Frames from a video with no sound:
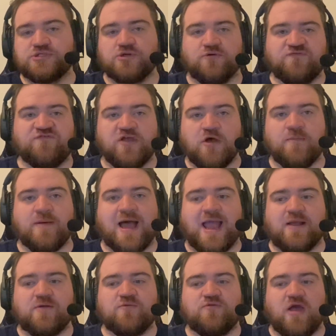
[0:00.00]
film,
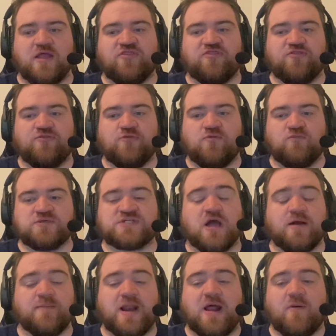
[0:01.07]
I was
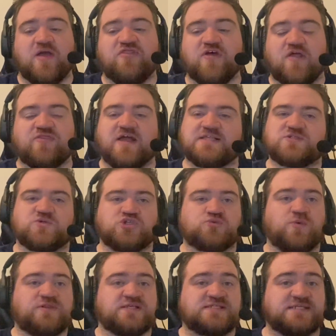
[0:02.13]
talking about how I thought that's just
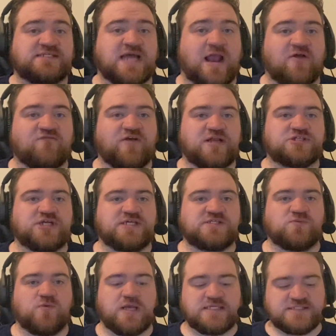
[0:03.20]
what this entire franchise
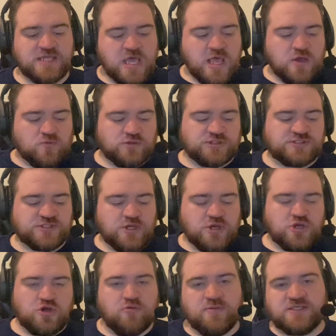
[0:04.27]
was
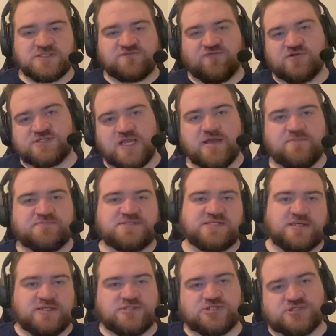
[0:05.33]
humans versus apes,
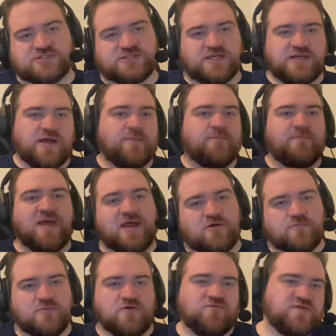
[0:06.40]
and it's just a dumb battle
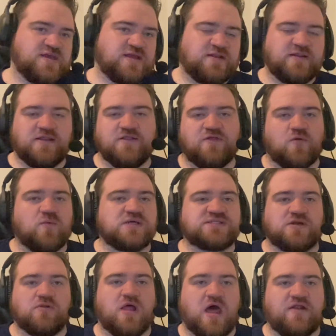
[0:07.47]
movie, and there
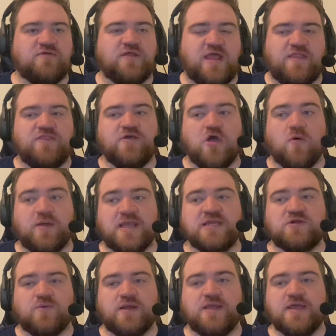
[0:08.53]
wasn't a lot going
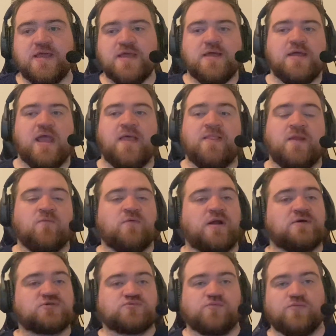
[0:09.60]
into it. And then when I
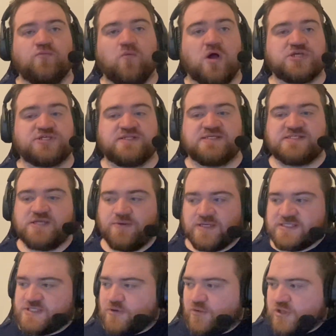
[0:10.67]
was watching the
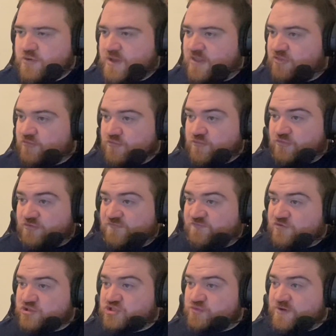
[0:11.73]
series, you get through the
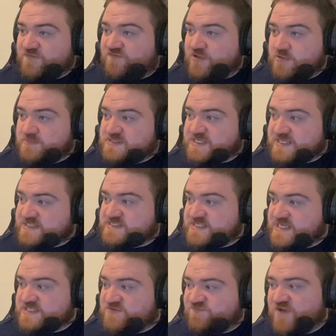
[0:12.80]
first three films, and
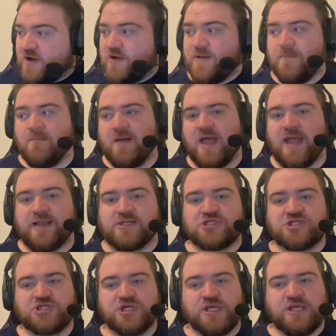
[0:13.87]
it's very
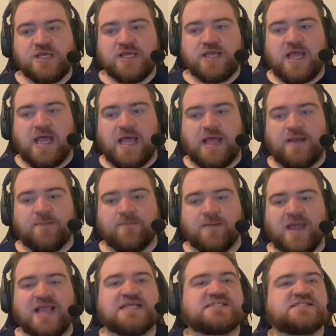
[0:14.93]
much.
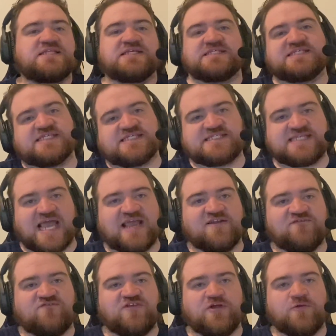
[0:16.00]
I guess the second
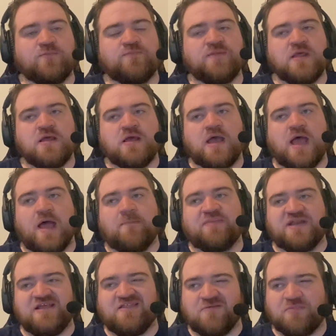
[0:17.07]
film,
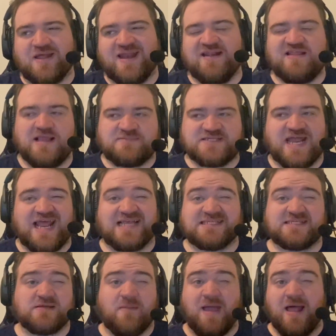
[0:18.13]
Beneath the Planet of the Apes, kind of has
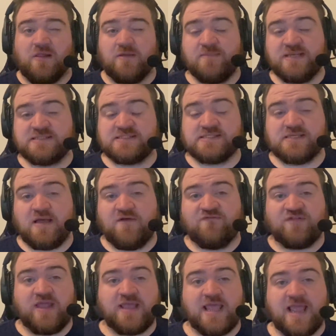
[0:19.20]
some elements of
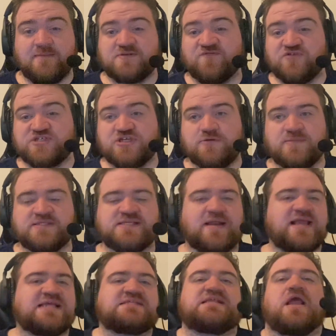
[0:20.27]
like apes versus humans, and I
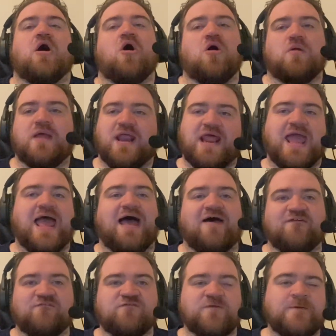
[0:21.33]
guess they all kind of
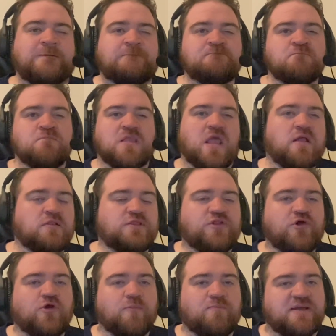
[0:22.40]
have
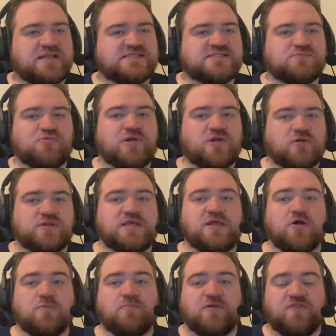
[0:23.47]
little bits sprinkled
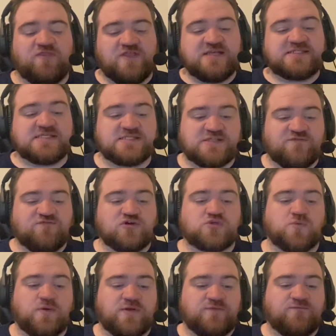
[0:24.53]
here, but this is the first
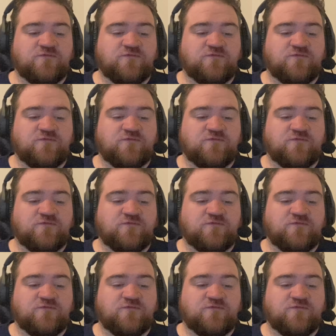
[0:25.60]
one.